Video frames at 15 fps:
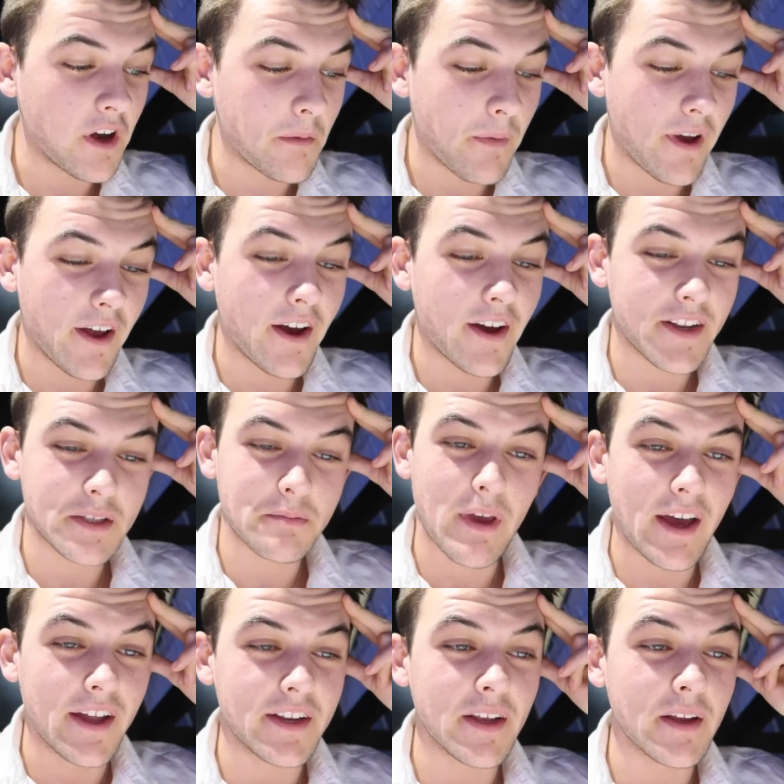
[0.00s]
and my heart is
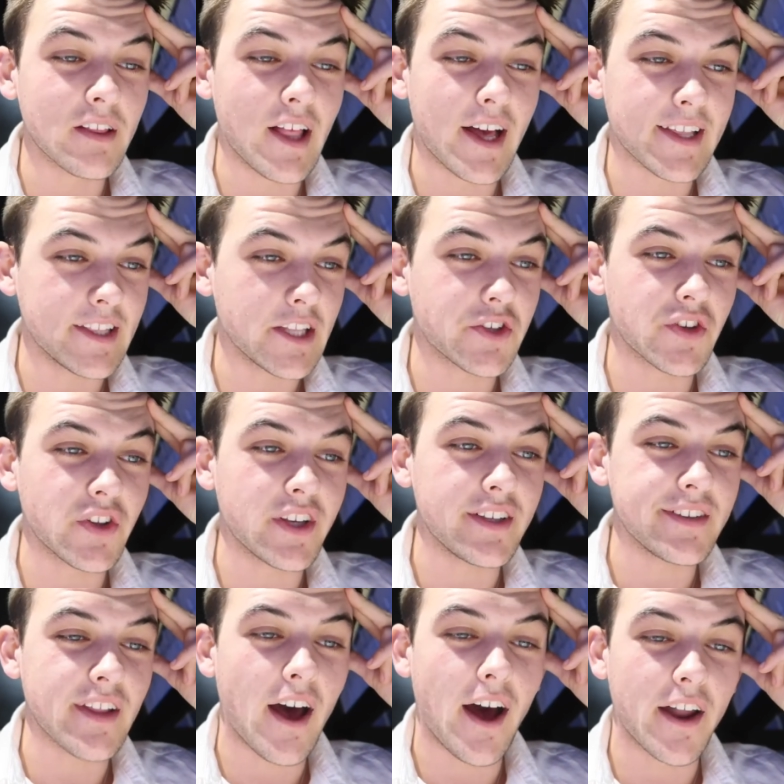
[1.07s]
pounding like
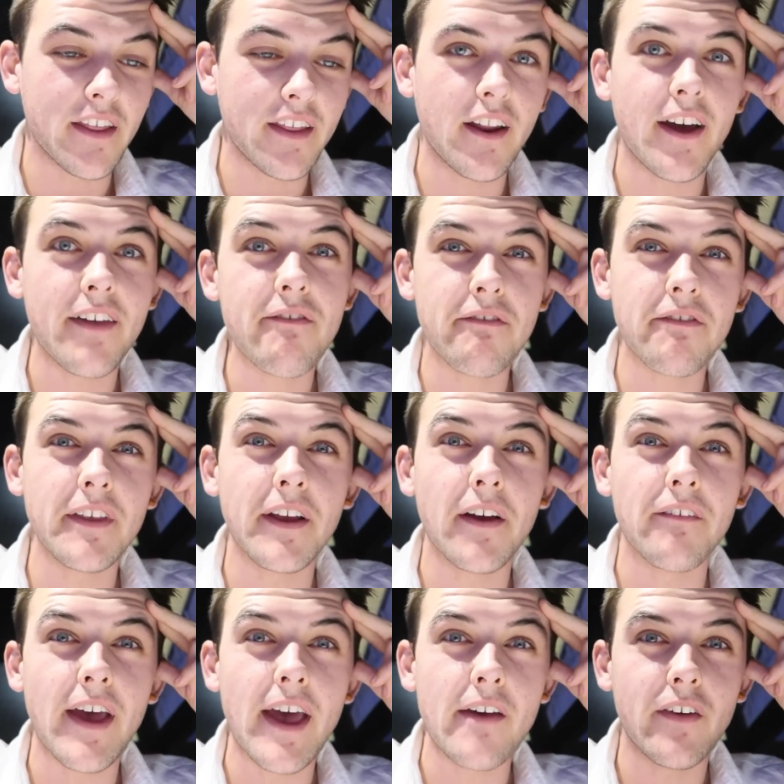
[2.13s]
literally harder than I think
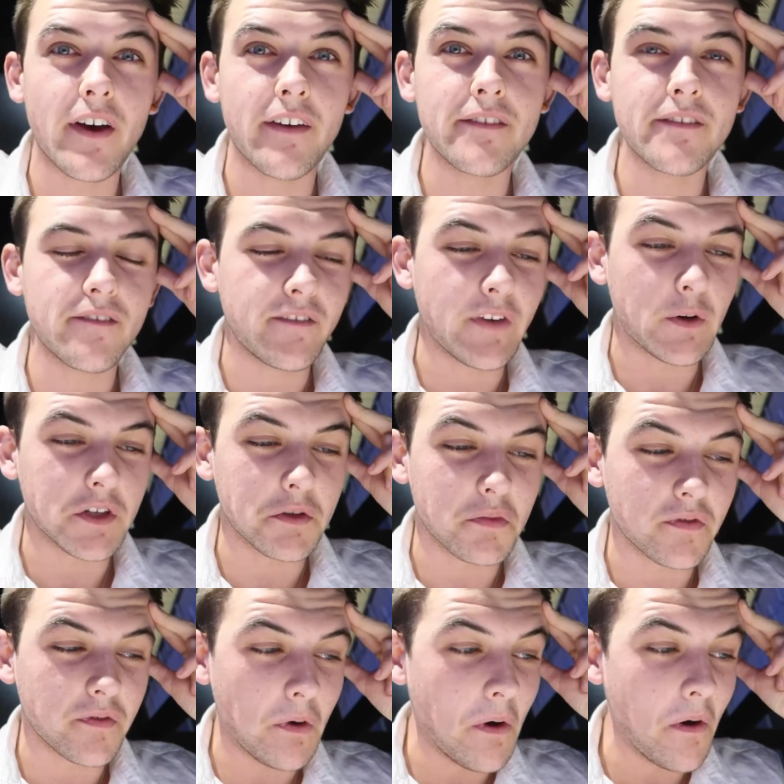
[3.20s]
I've ever felt it
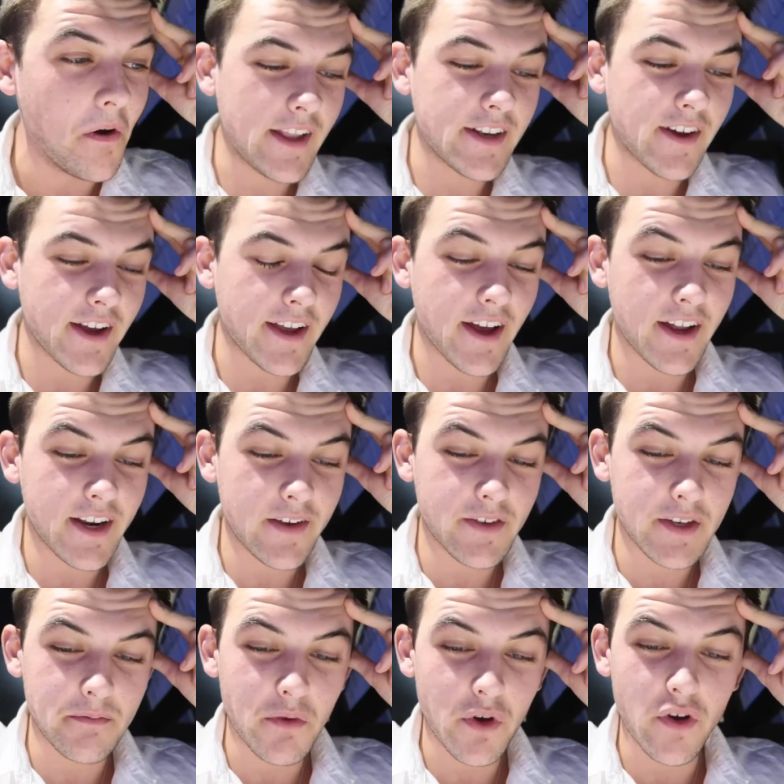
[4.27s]
before. And I can't
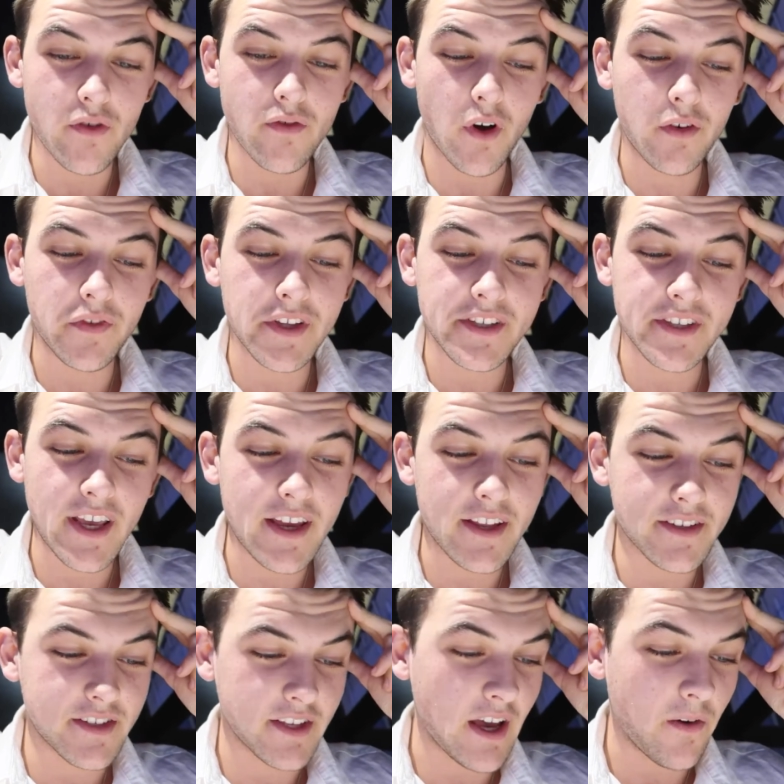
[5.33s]
even move off the
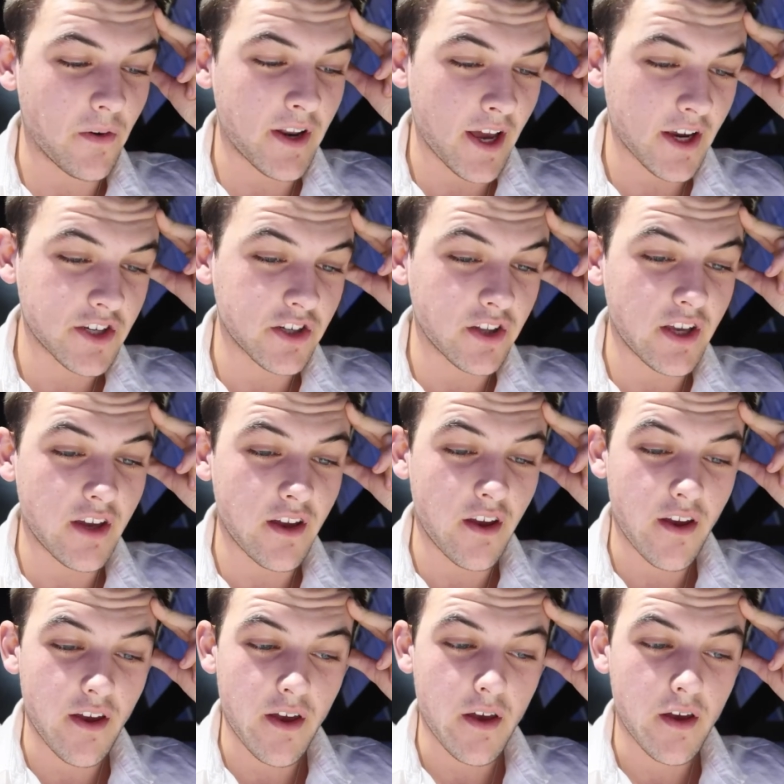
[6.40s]
seat to go and actually
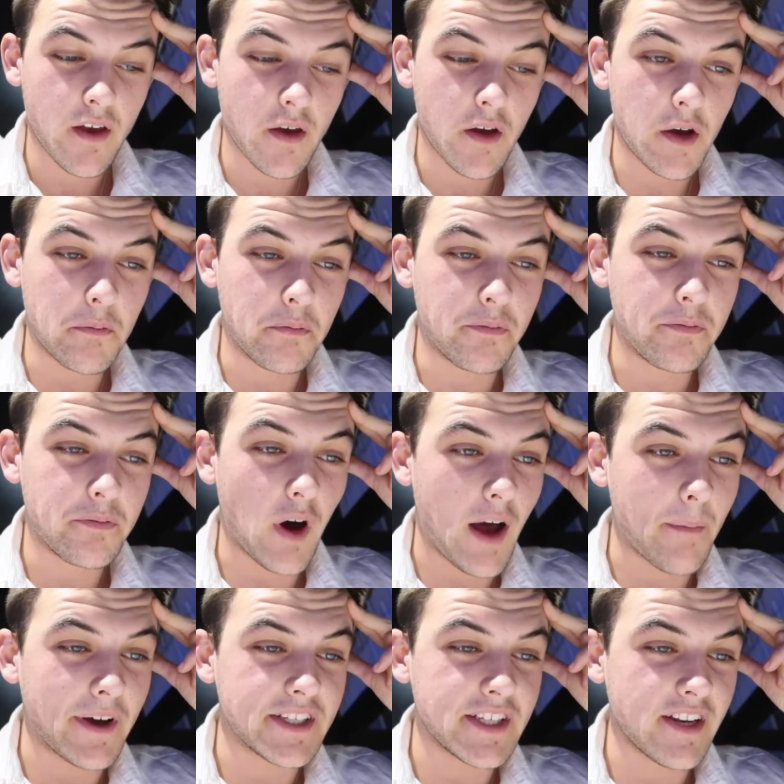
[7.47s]

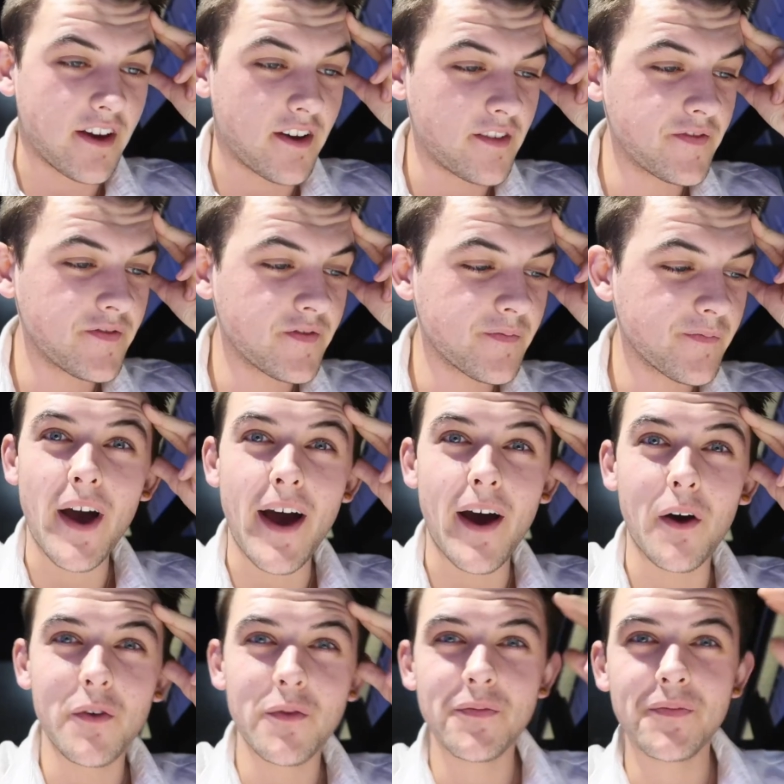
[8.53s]
buy my dinner. Wow.